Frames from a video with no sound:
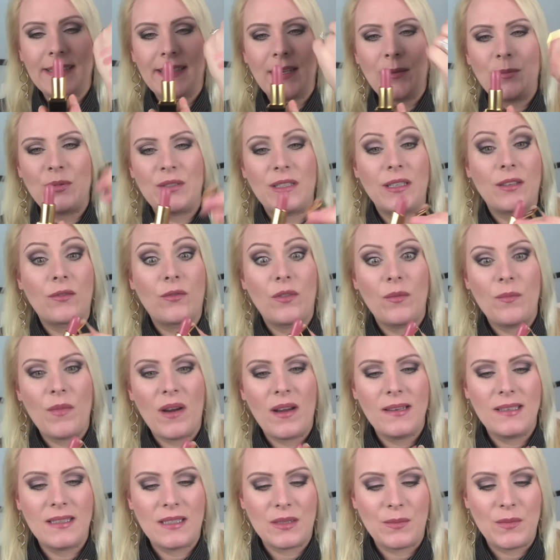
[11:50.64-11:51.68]
this lipstick
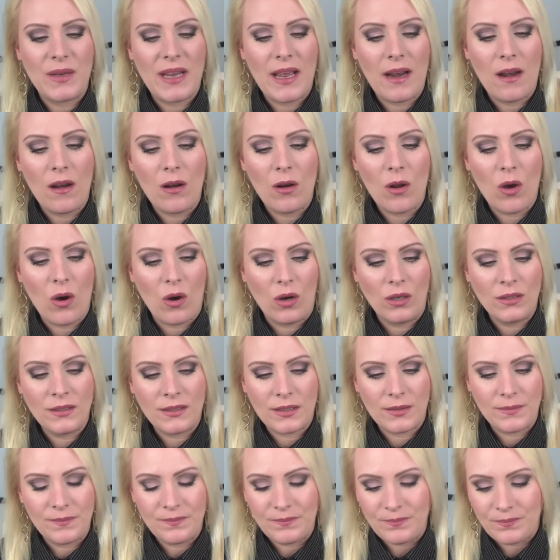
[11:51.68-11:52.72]
reminds me a
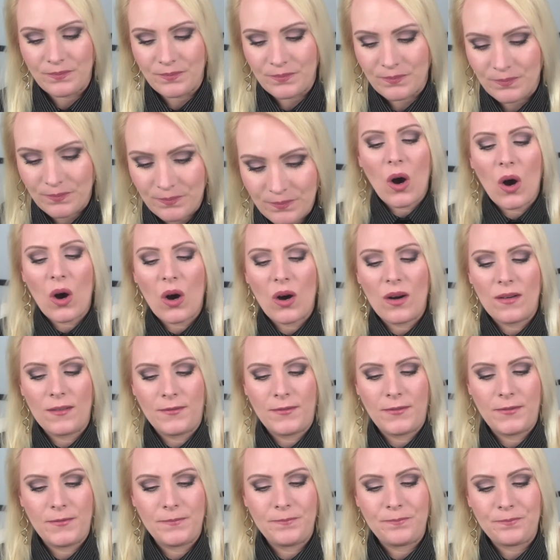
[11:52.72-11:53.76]
lot
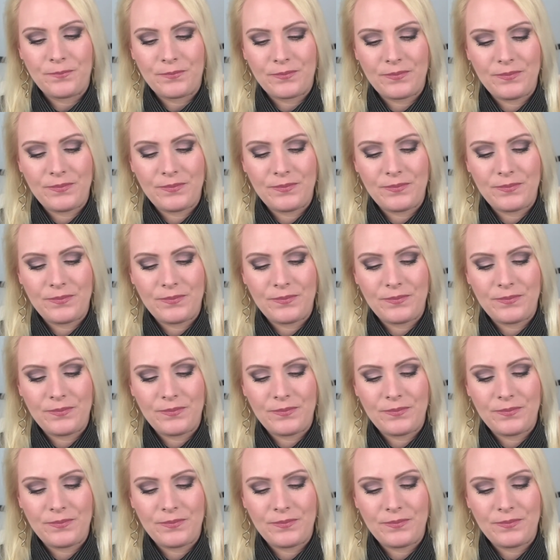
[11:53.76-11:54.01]
of